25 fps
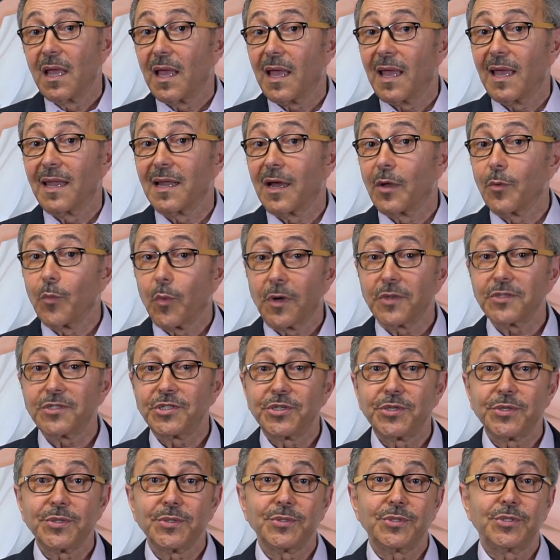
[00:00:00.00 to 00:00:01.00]
and I
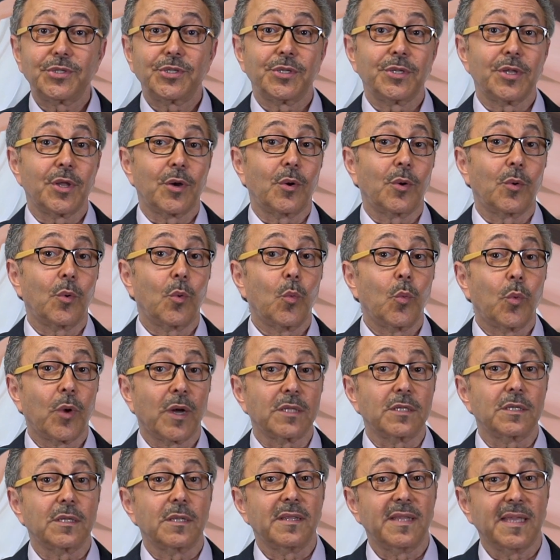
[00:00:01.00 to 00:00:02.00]
want you to know
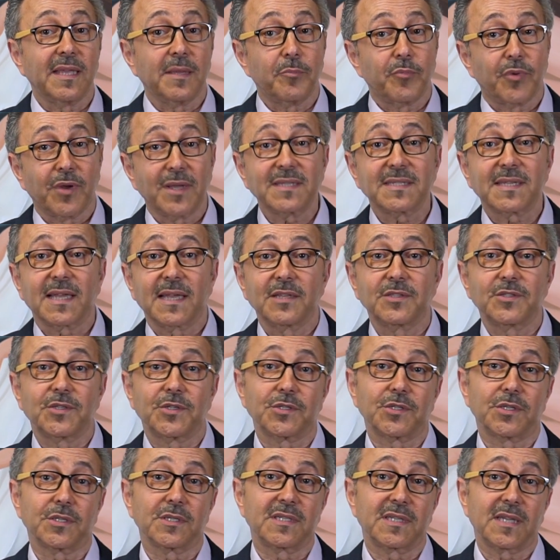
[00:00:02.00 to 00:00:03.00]
what the Breast
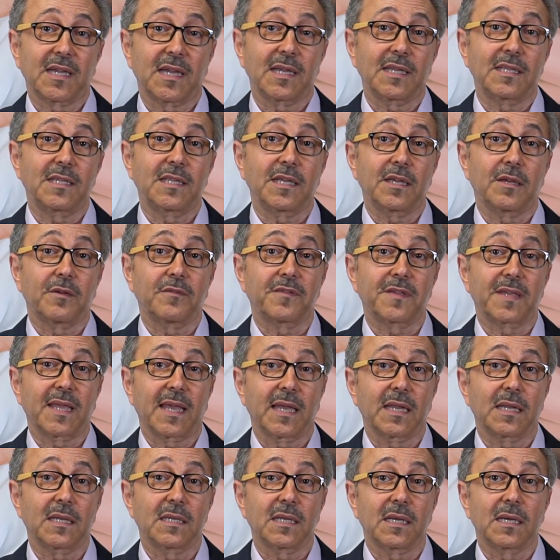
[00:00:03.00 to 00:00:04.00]
Cancer Society of
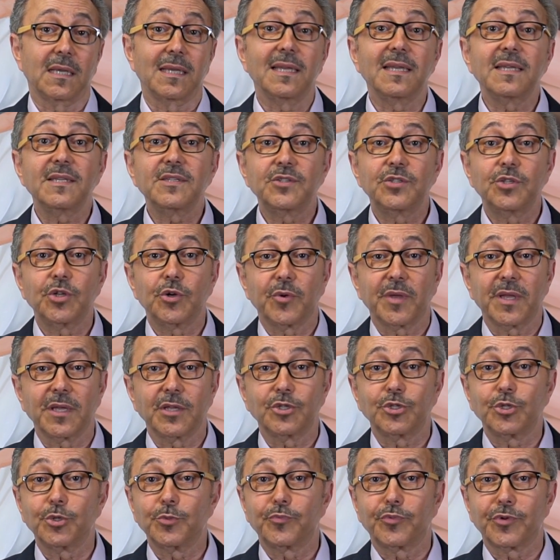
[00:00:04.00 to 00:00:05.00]
Canada is doing
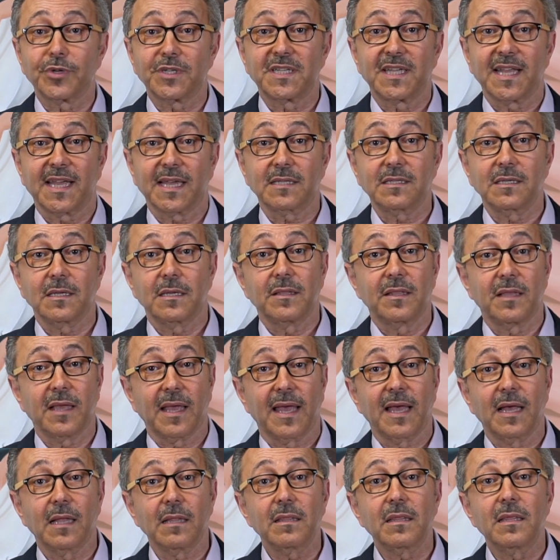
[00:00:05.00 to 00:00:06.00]
to protect the
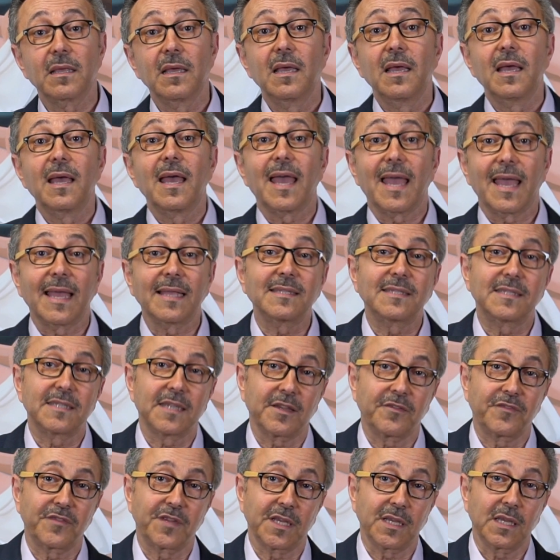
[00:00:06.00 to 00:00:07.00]
health and
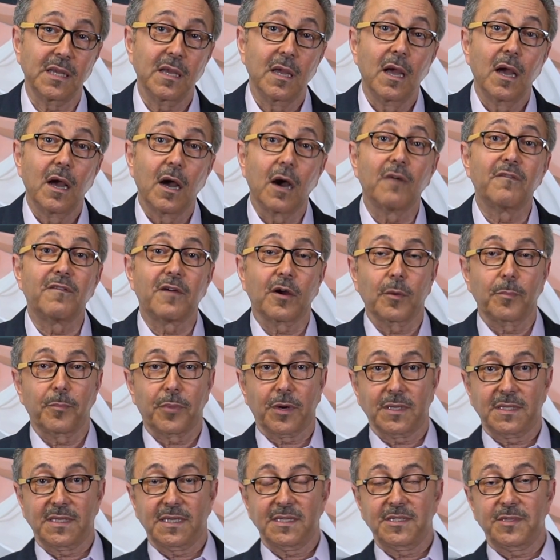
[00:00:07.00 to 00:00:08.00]
safety of our
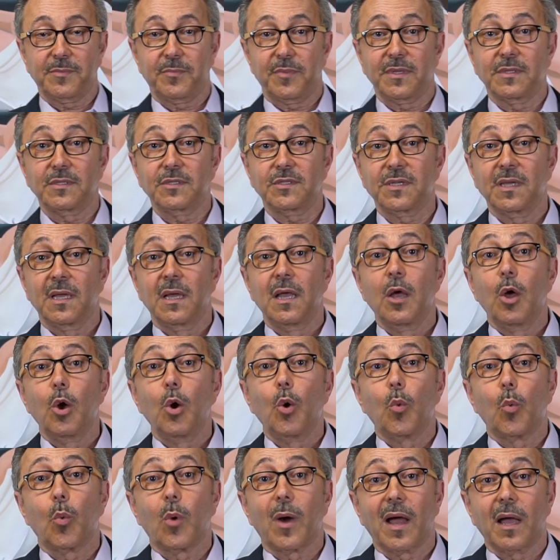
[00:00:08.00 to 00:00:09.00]
participants
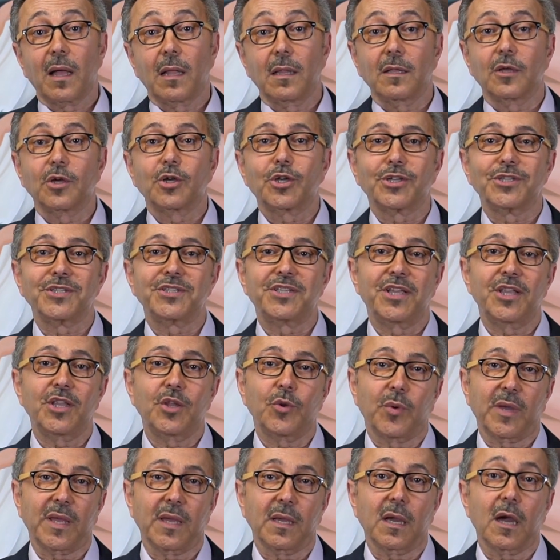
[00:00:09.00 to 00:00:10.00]
while
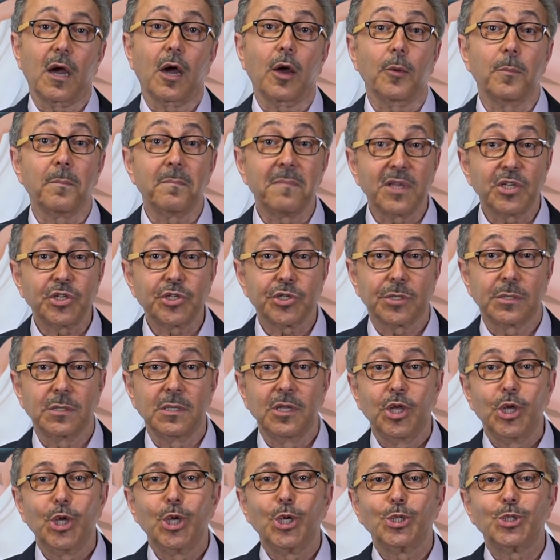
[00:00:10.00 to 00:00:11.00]
continuing our mission
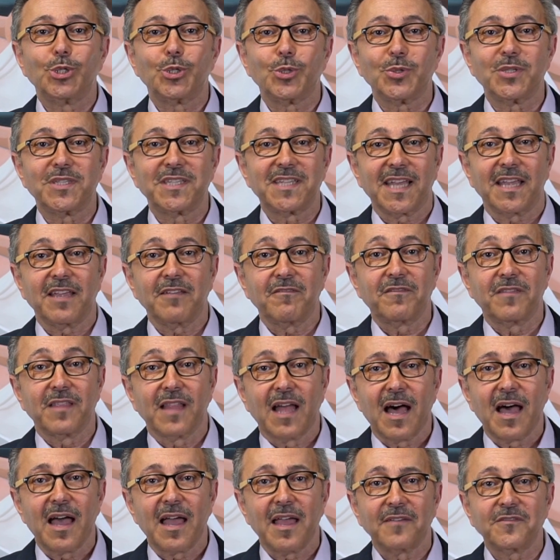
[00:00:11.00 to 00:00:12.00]
to save
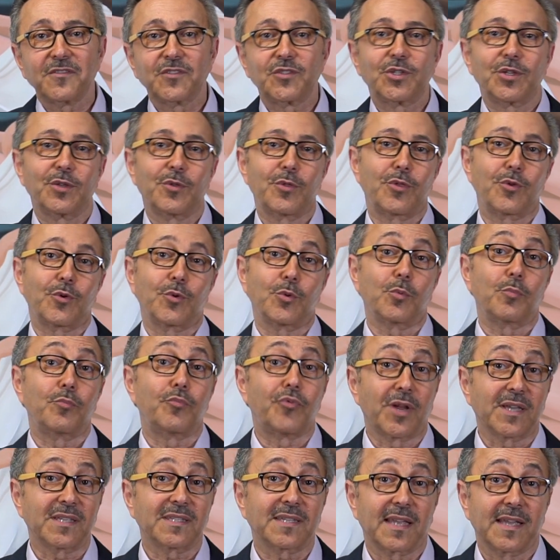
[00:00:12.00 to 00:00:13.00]
lives through
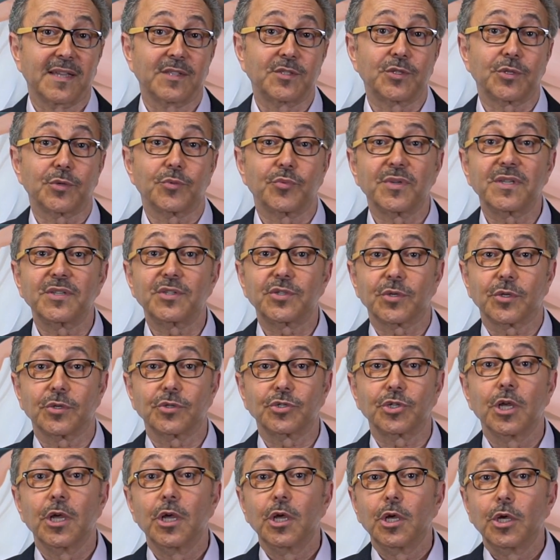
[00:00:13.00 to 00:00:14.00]
breast cancer
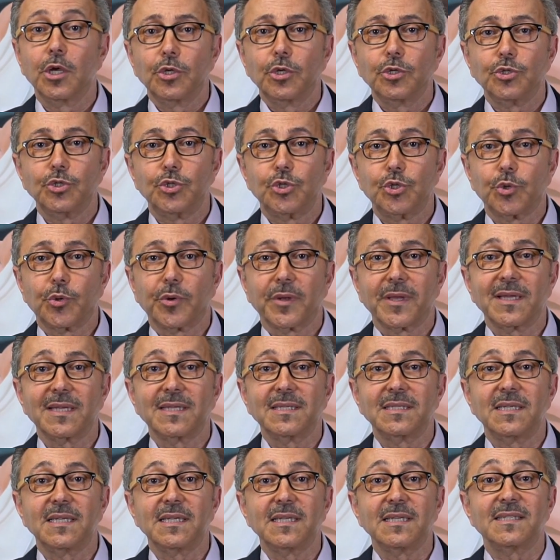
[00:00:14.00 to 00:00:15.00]
research
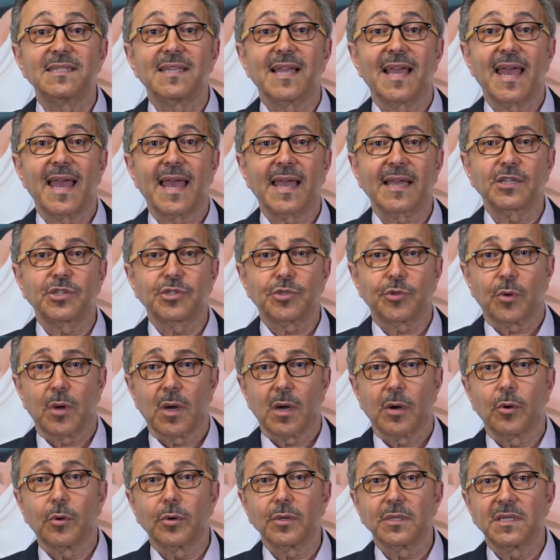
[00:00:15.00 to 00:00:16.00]
during these
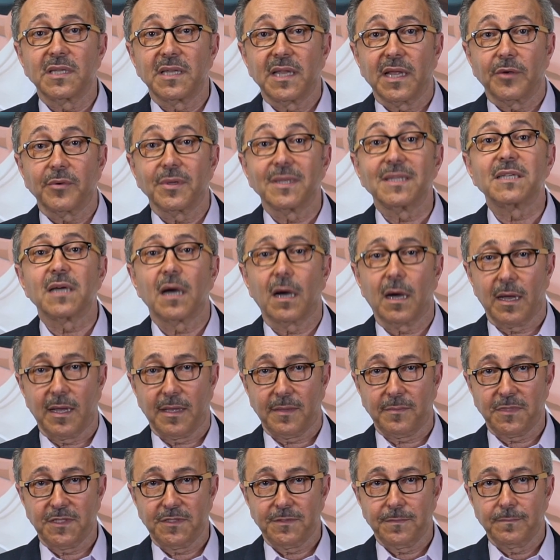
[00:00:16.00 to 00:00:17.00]
extraordinary
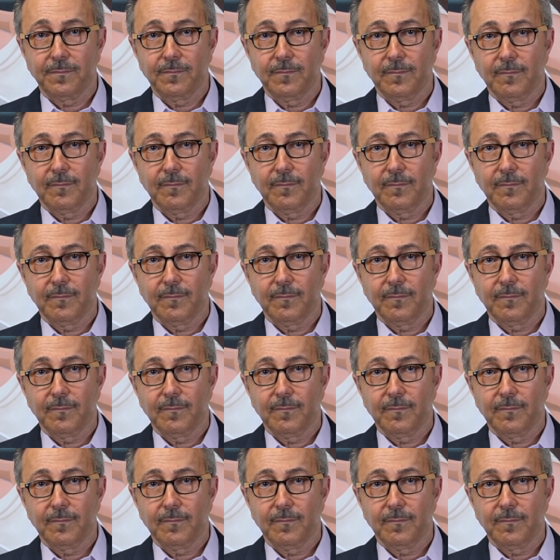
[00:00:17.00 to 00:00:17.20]
times.